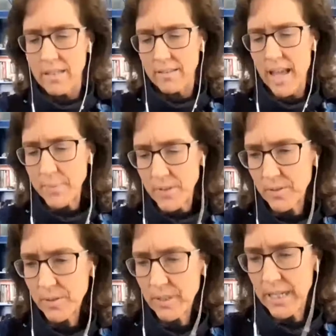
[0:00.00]

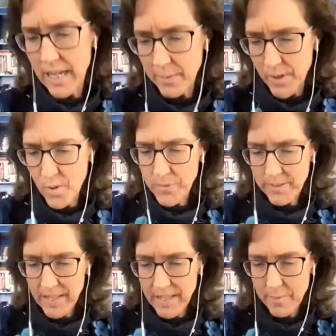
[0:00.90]
Absolutely. And I would hope that
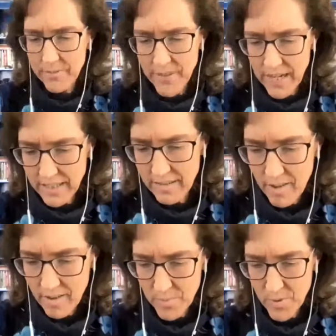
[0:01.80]
they would find it all
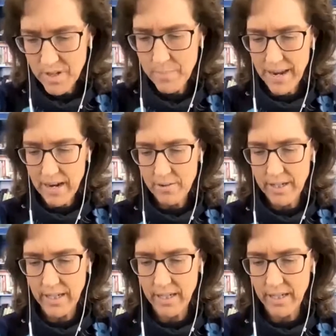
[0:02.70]
the more empowering